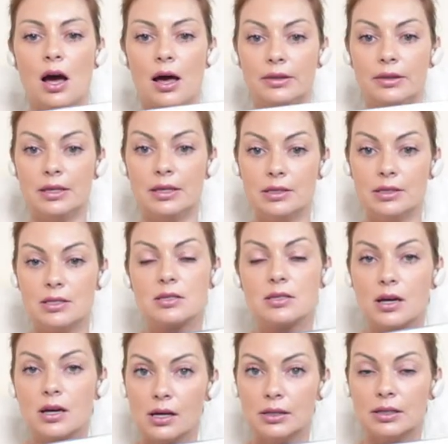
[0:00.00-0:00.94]
And this
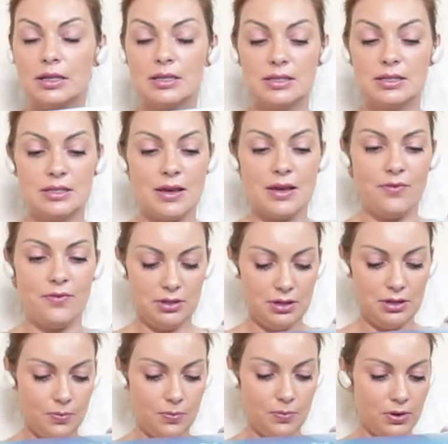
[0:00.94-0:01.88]
is currently
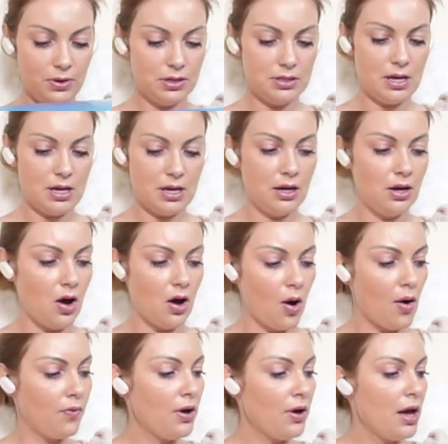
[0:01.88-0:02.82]
17%
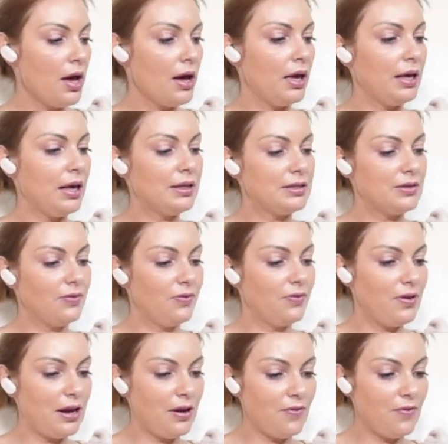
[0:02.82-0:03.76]
off. It's
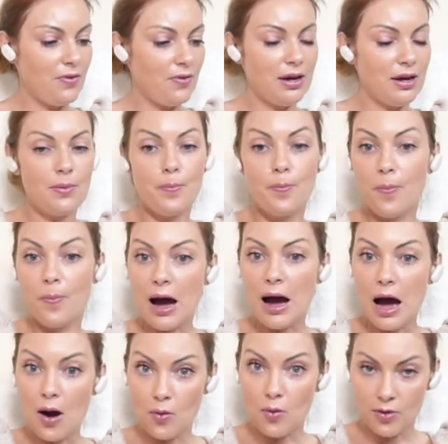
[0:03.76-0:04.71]
very, very
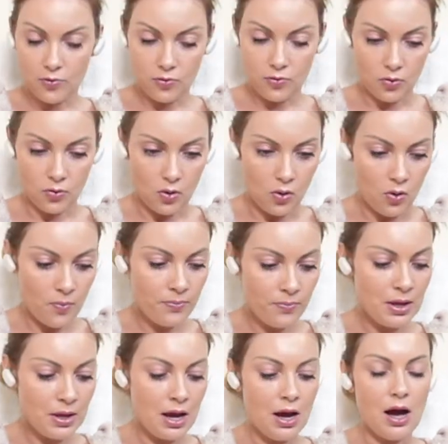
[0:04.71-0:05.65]
powerful.
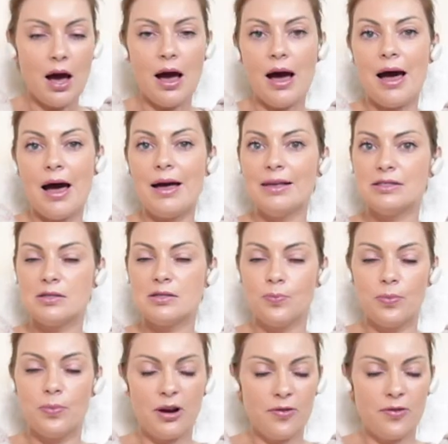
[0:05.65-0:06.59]
Uh, it's
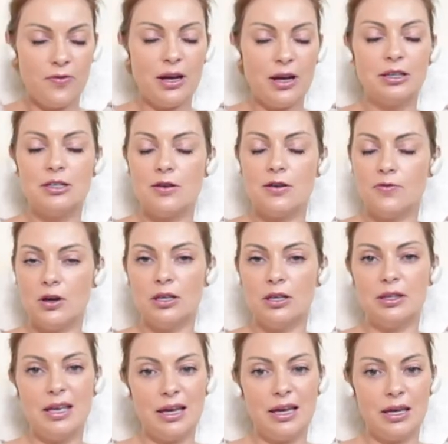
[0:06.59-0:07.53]
perfect if
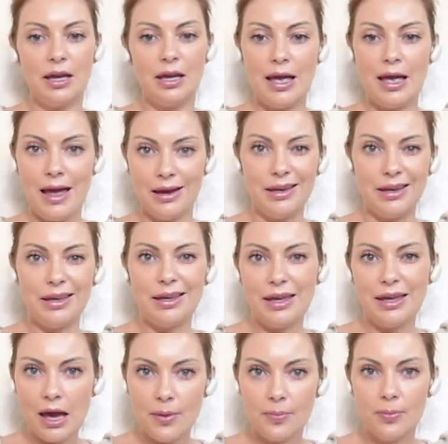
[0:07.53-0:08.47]
you're taking any
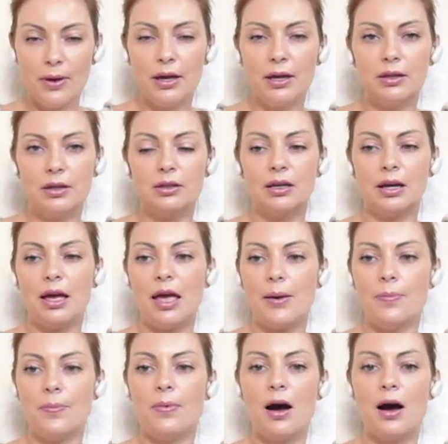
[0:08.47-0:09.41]
camping
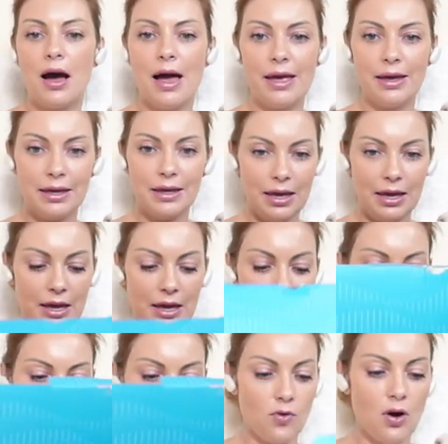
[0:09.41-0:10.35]
trip,
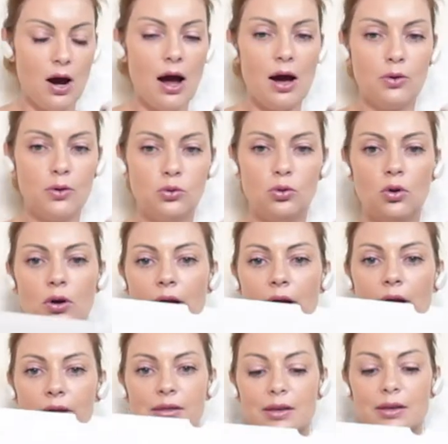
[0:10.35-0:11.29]
hiking, for
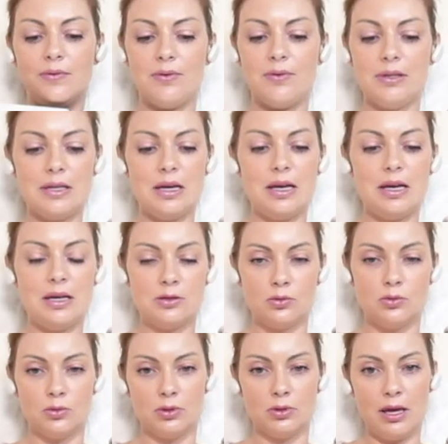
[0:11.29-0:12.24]
outdoor
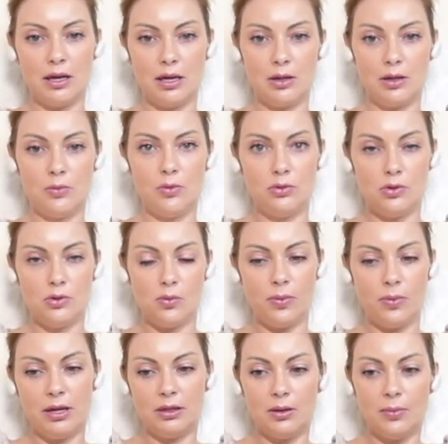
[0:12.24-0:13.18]
activities, to take it with
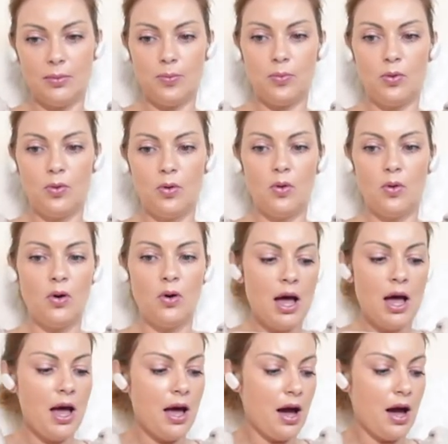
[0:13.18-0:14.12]
you by the pool.
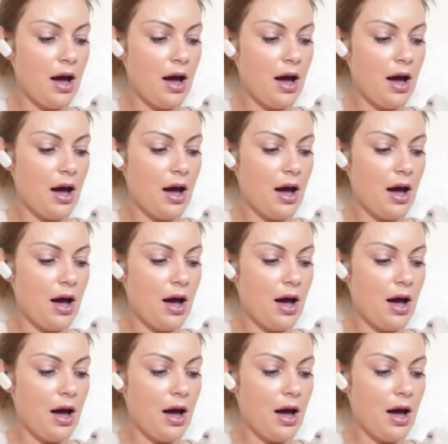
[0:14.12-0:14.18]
